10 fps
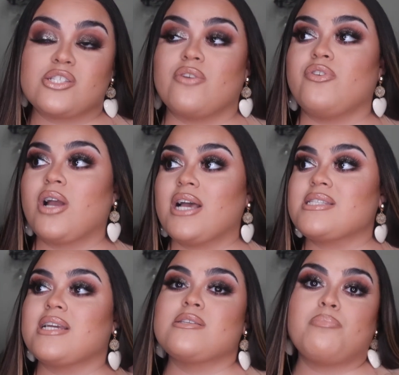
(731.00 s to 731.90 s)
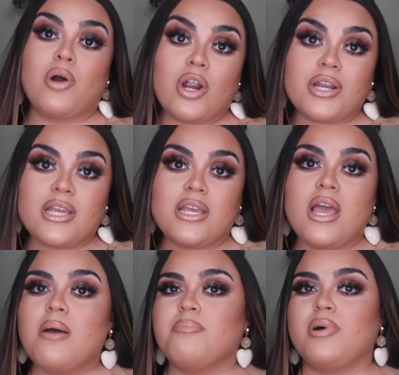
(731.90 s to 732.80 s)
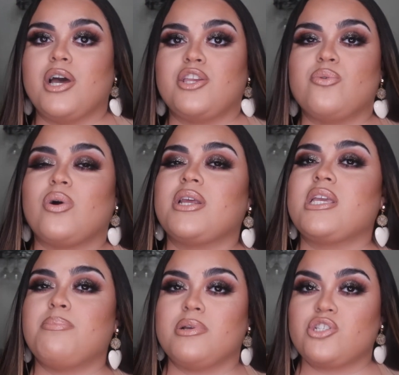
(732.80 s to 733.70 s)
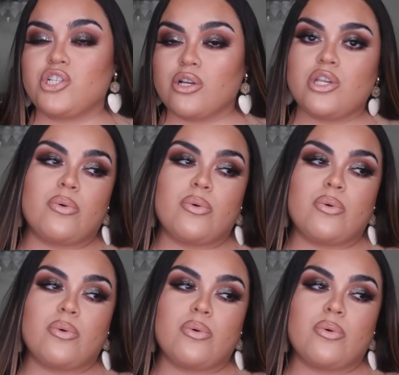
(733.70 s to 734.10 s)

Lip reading: So if you guys like to party, but you want to keep it chill,